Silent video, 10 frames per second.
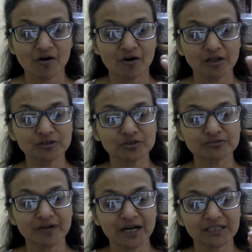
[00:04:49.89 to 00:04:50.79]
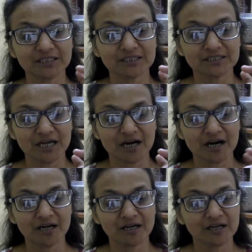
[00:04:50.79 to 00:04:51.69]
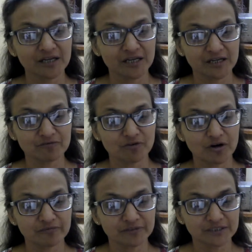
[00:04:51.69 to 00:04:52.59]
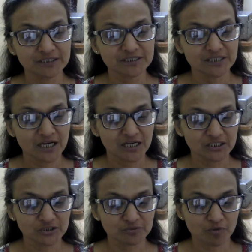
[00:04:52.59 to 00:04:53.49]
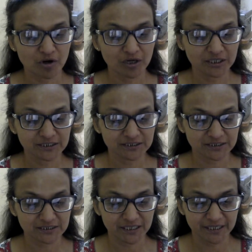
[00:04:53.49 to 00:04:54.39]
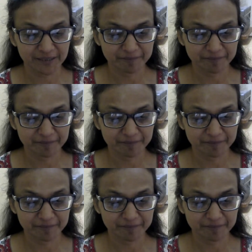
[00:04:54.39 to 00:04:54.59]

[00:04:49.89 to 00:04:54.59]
all those factors are involved with this small intestine.